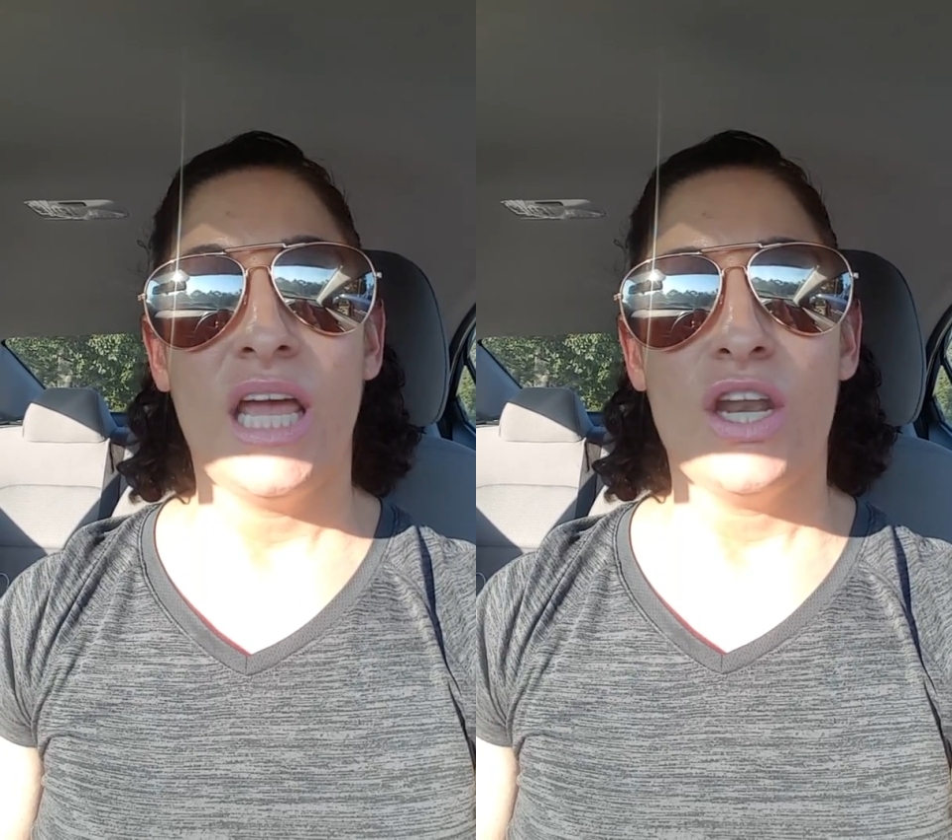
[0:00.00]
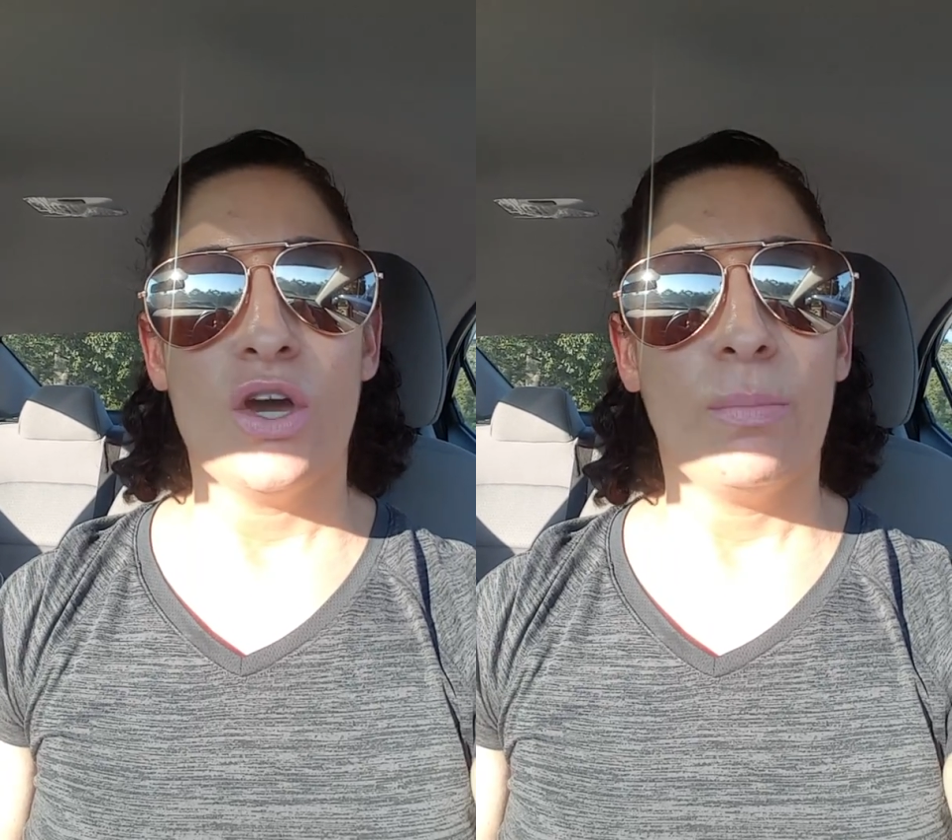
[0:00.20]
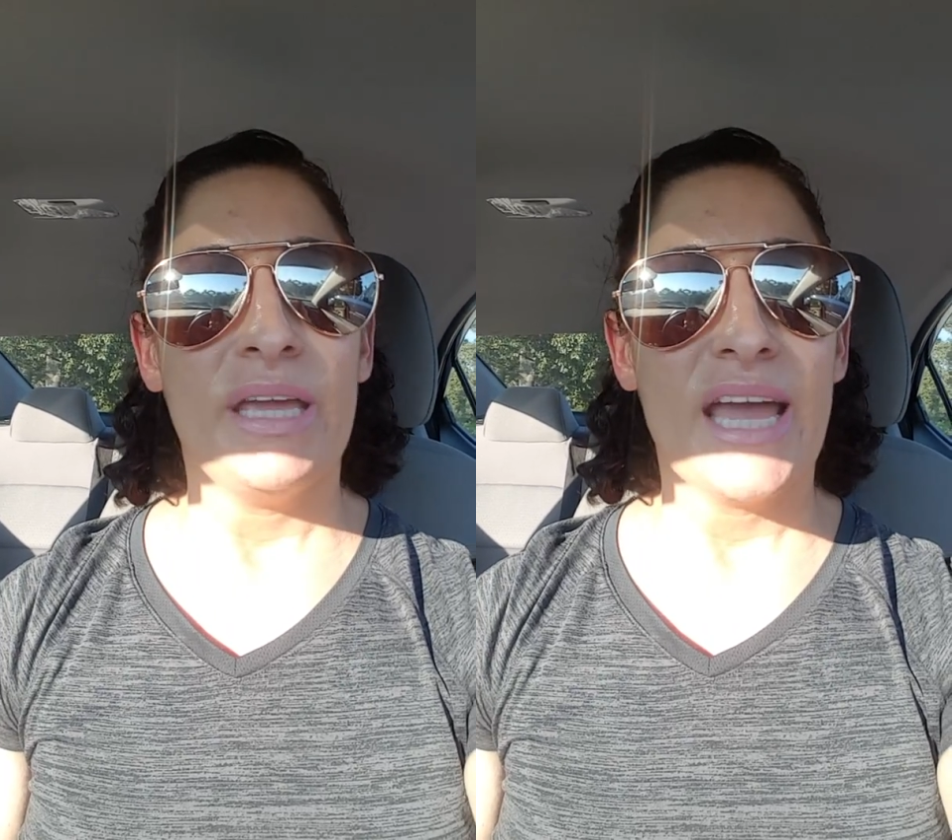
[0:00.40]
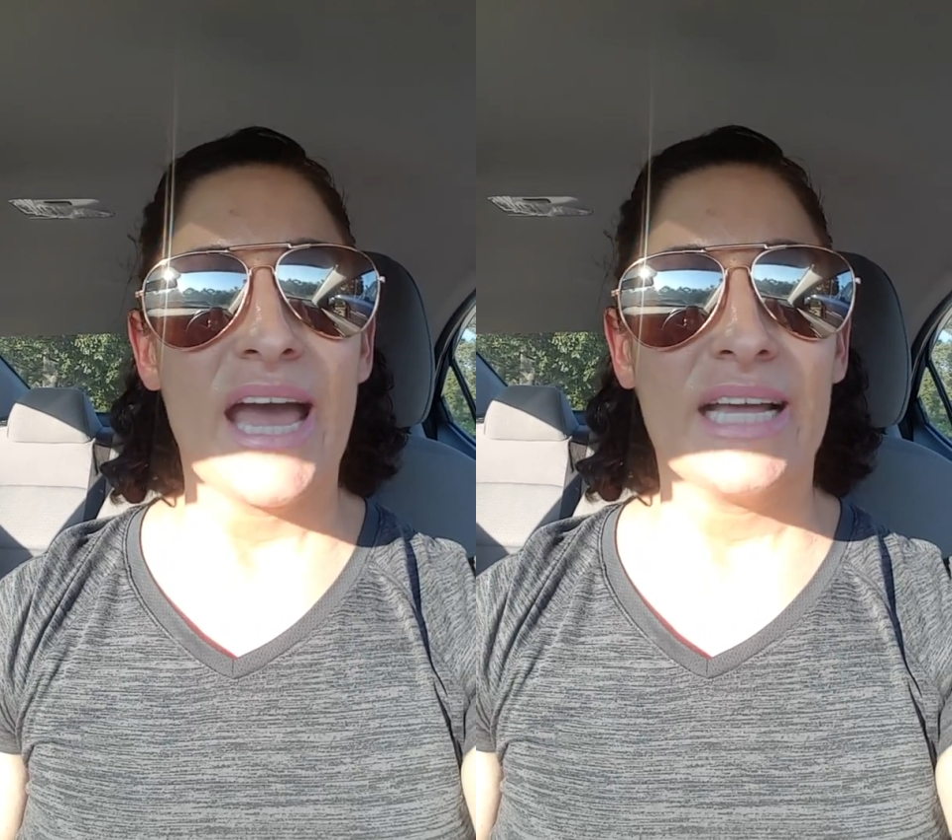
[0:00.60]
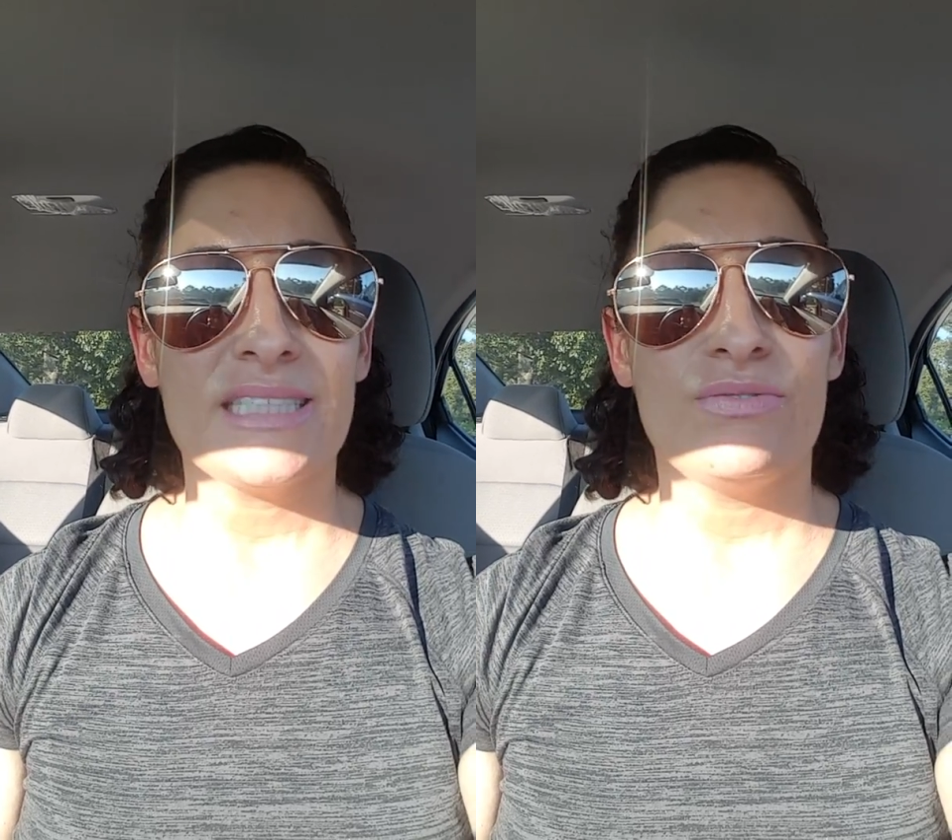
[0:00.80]
No
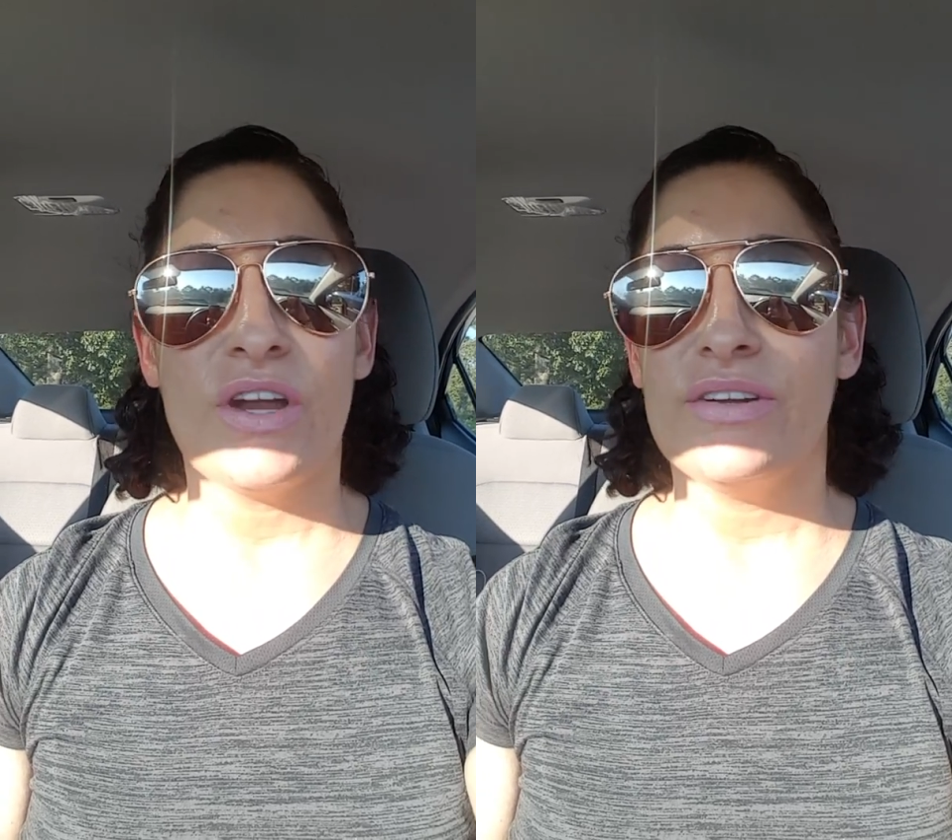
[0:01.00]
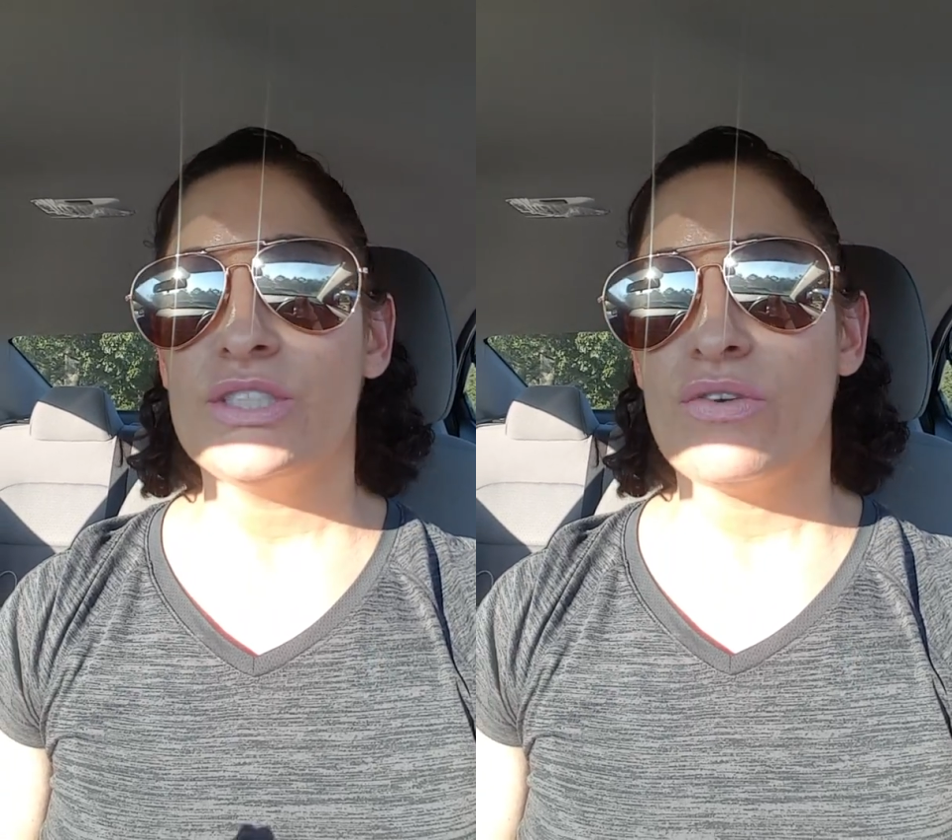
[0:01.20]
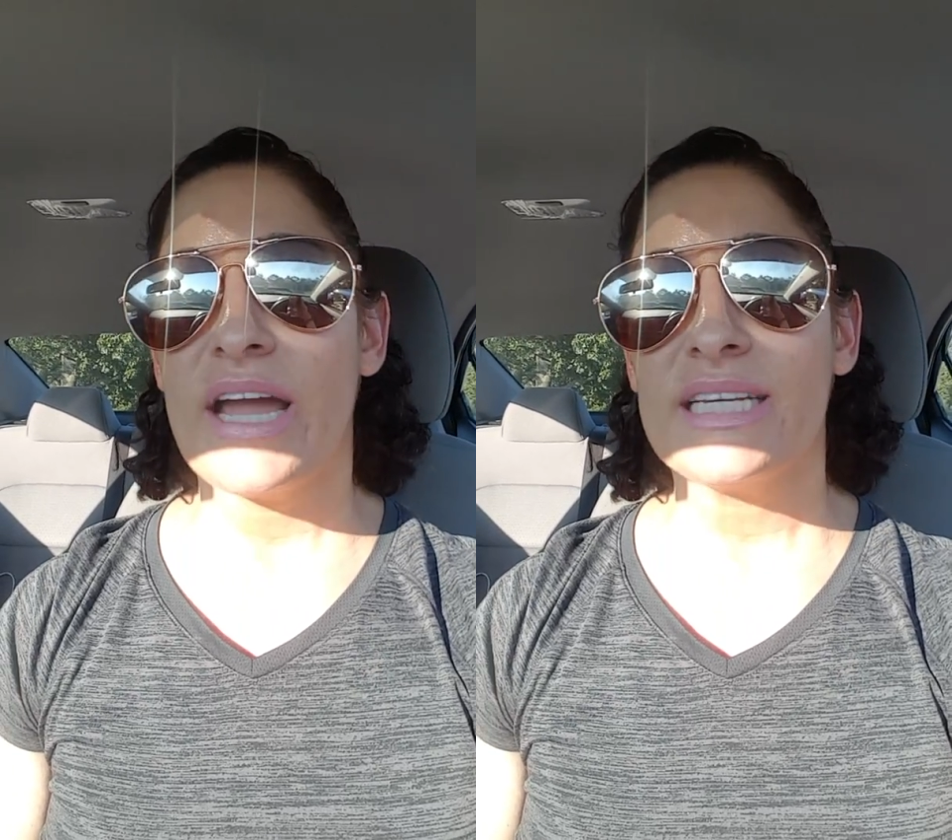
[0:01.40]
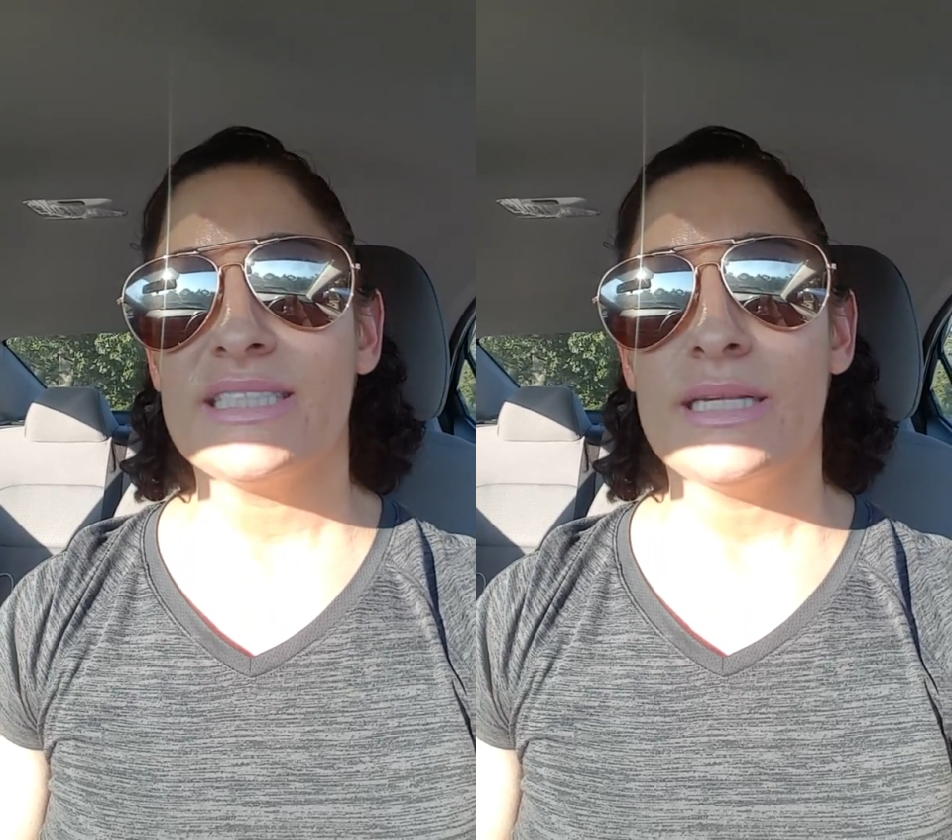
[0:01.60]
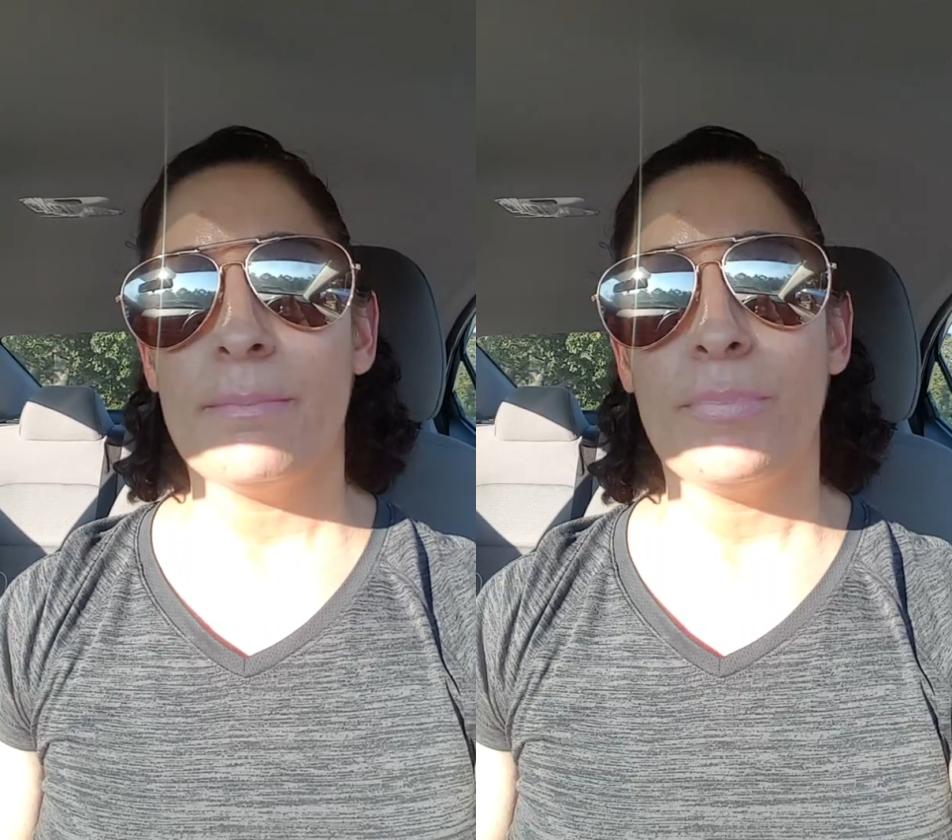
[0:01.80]
BS, very direct,
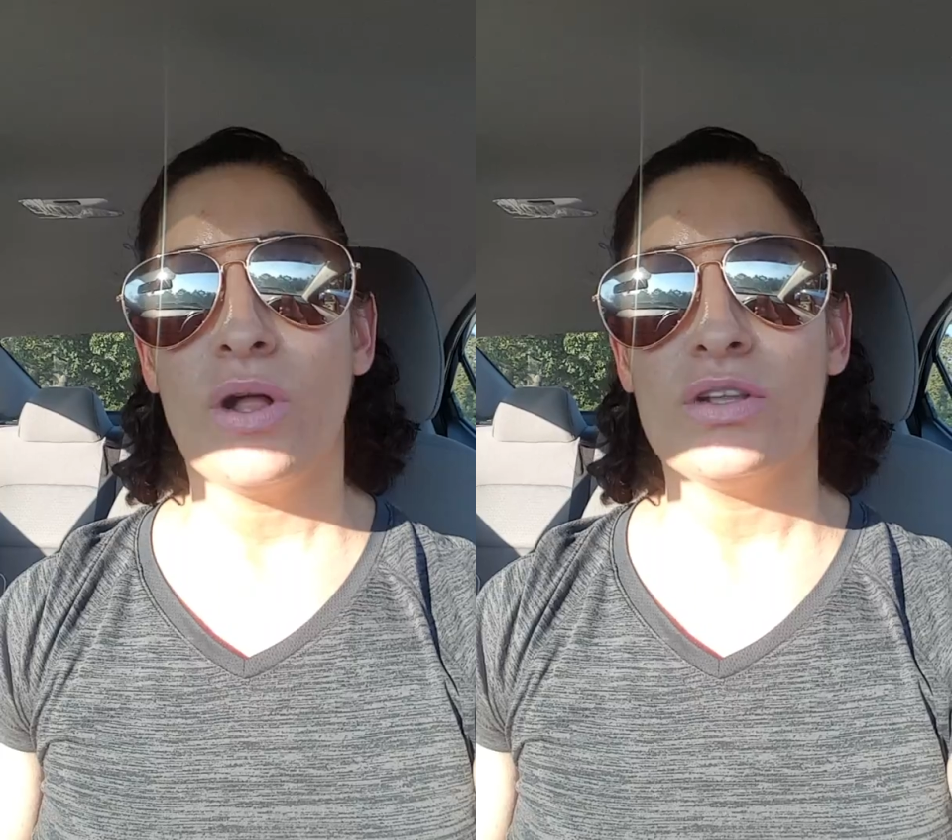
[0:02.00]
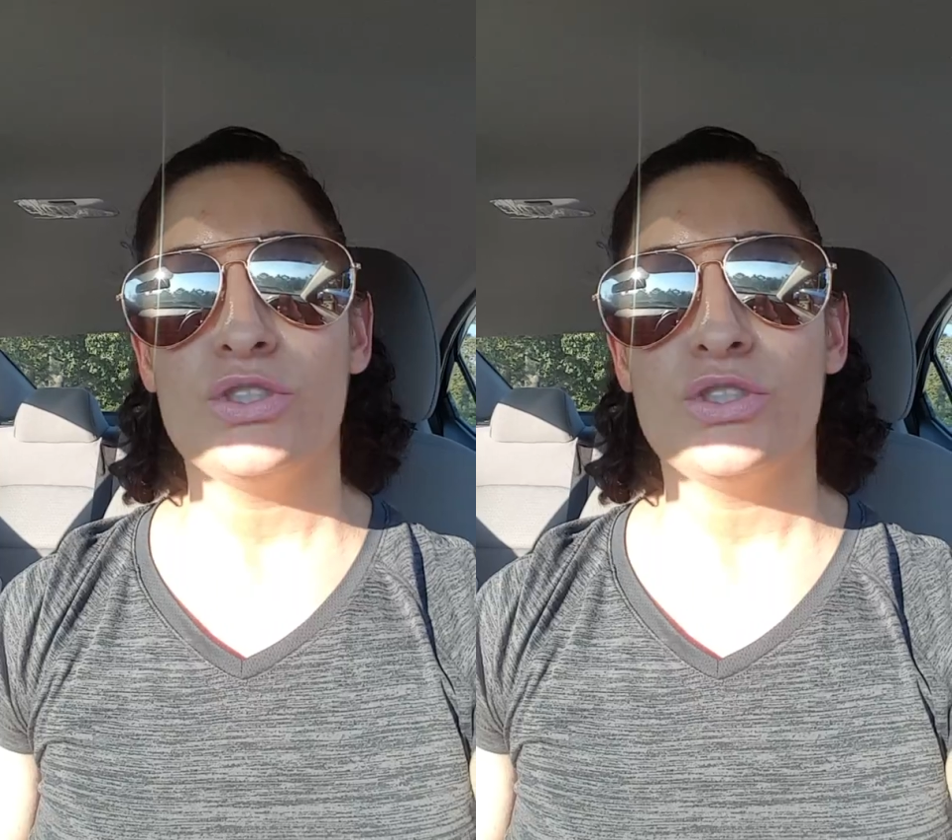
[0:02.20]
simple,